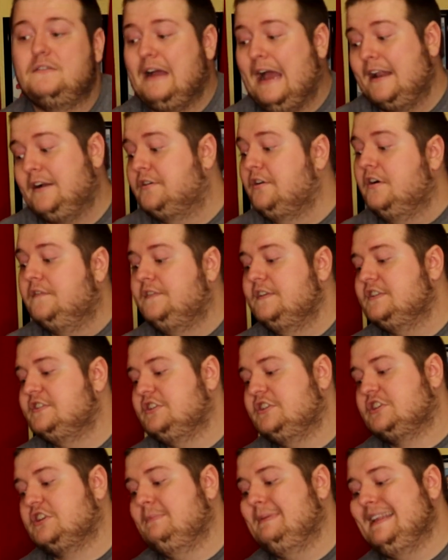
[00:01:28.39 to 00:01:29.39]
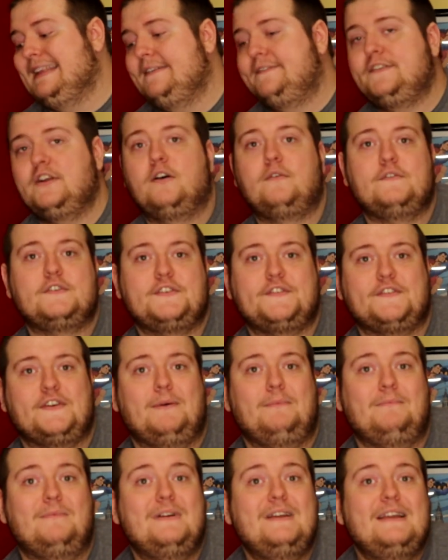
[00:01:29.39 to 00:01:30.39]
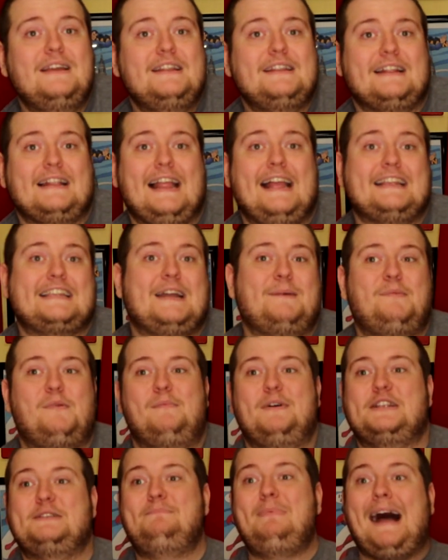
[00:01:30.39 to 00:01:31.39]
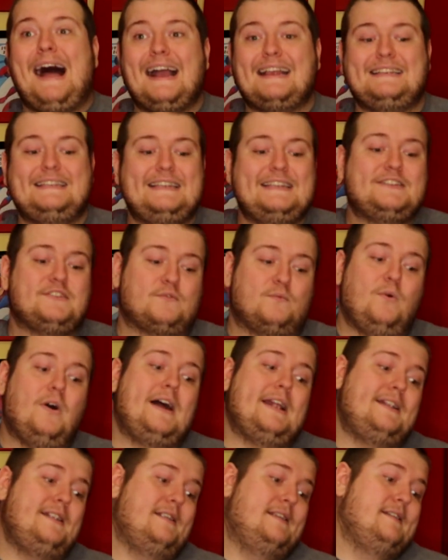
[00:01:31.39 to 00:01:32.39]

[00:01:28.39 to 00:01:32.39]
I don't know if these are just going to be leftovers from the last couple of months' boxes or what.